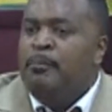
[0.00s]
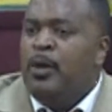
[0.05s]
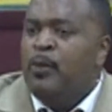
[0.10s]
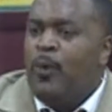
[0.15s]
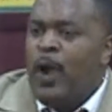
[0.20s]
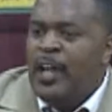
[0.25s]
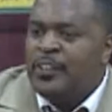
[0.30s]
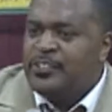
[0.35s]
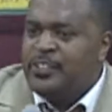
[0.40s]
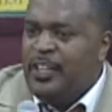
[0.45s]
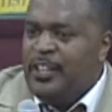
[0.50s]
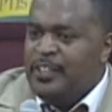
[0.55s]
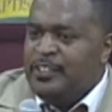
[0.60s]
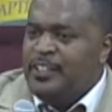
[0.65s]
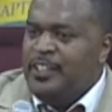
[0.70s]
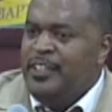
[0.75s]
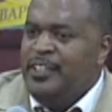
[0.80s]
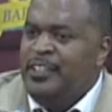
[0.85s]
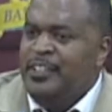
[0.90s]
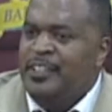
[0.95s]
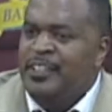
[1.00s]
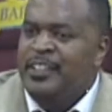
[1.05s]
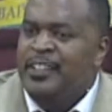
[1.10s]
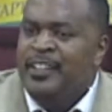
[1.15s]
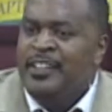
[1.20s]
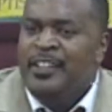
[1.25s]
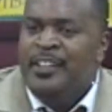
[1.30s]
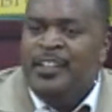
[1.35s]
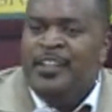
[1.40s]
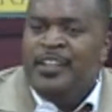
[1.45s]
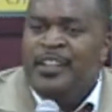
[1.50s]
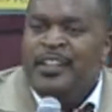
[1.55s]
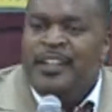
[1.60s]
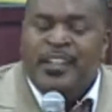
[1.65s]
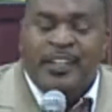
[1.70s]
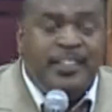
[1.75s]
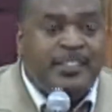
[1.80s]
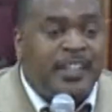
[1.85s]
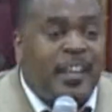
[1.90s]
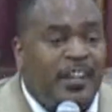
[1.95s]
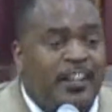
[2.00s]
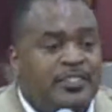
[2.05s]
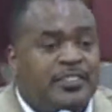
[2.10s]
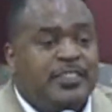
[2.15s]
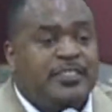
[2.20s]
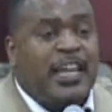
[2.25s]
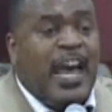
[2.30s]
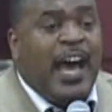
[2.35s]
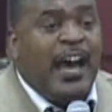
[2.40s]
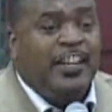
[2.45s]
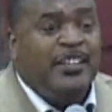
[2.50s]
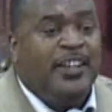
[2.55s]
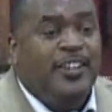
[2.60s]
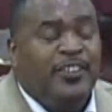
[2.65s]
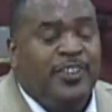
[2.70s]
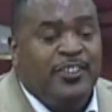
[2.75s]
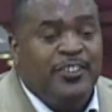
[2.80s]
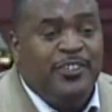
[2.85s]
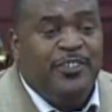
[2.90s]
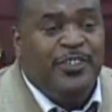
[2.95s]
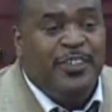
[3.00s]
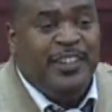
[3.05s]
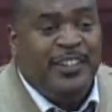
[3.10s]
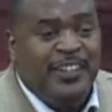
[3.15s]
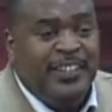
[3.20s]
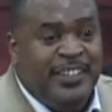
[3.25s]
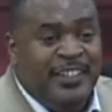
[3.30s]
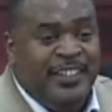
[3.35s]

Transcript: But watch this. He tells us how he's going to do it.